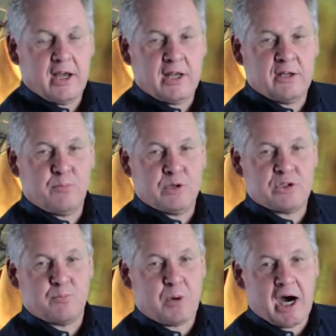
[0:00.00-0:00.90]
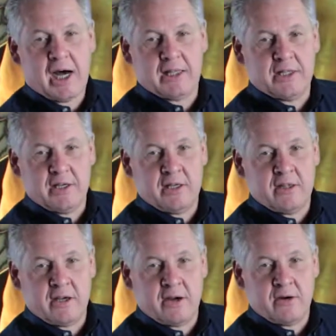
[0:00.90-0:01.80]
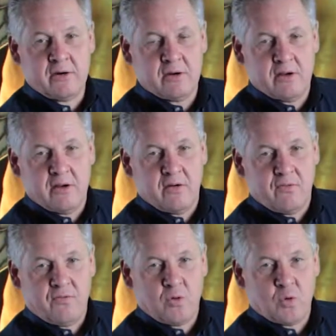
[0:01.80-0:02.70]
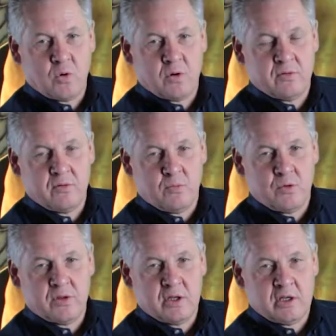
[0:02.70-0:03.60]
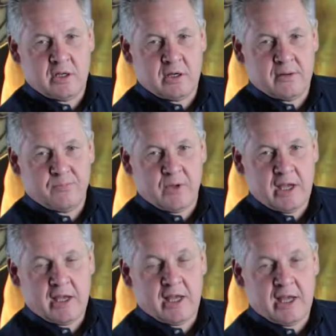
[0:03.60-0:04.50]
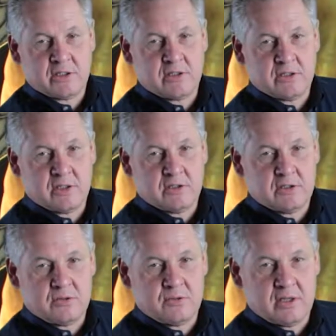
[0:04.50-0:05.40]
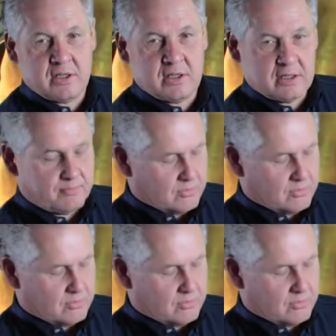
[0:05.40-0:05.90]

and then put some pollen in there for when the egg hatches into a